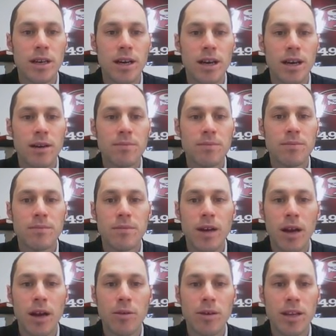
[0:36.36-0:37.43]
uh,
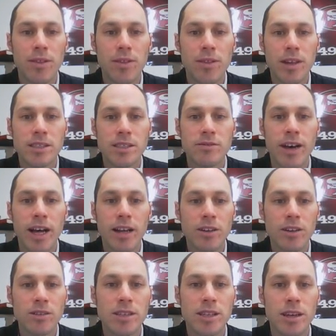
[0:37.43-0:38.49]
I would get these
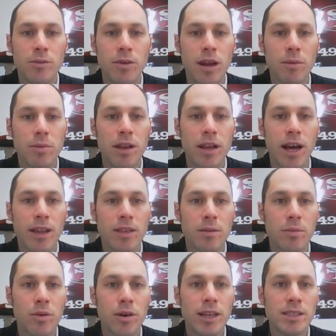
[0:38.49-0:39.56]
values, and then when I plot the
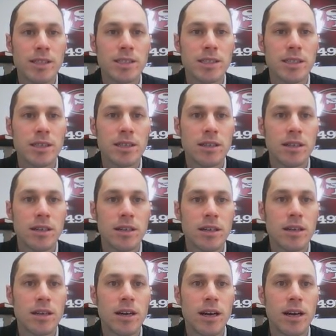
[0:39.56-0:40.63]
points,
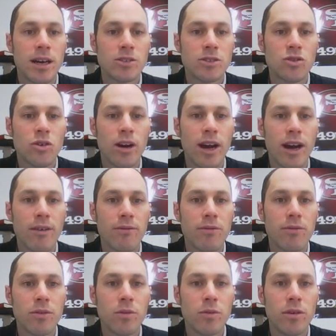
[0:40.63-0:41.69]
uh, its
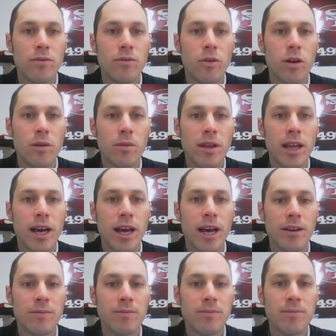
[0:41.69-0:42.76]
graph would form a
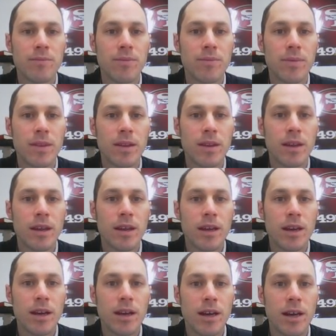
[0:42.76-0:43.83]
line.
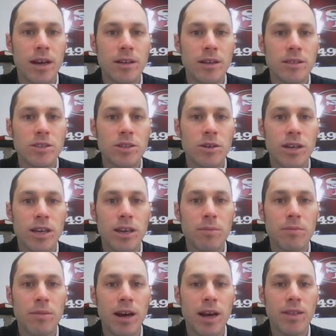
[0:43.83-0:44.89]
Uh, so
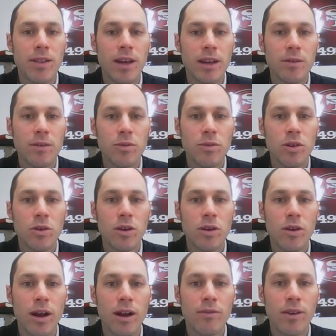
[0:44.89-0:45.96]
keep in mind that you can
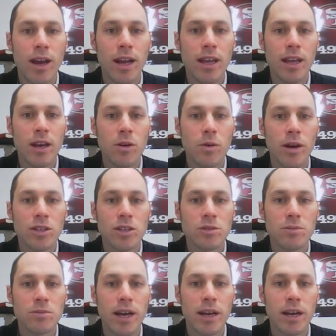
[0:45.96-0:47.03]
graph any
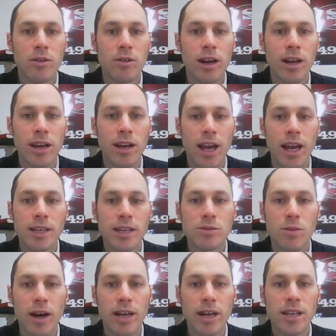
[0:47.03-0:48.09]
equation by creating an
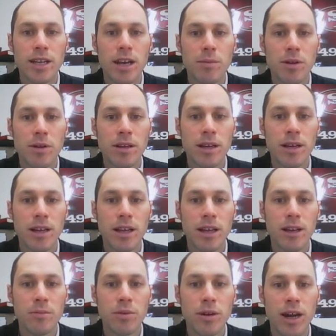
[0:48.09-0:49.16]
XY table, an
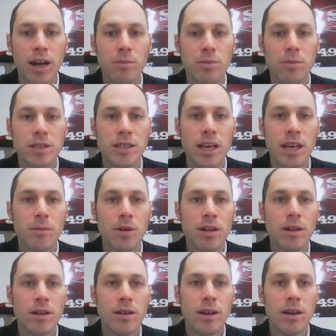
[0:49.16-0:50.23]
input-output
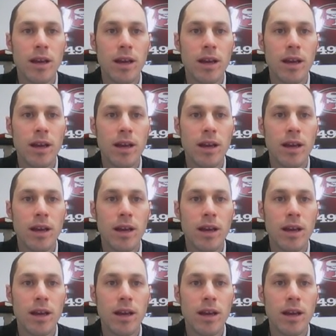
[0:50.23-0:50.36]
table,